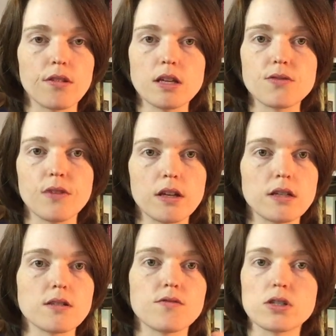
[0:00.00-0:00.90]
these
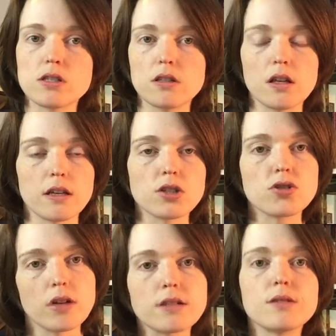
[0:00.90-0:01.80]
feelings of just like
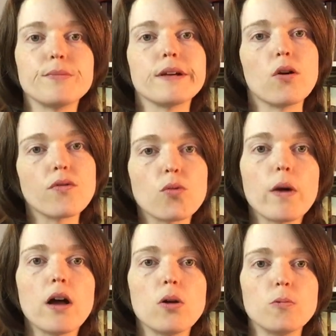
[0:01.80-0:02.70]
stress and being
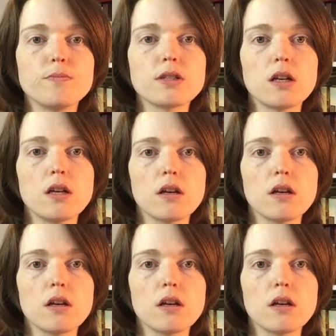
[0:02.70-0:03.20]
overwhelmed,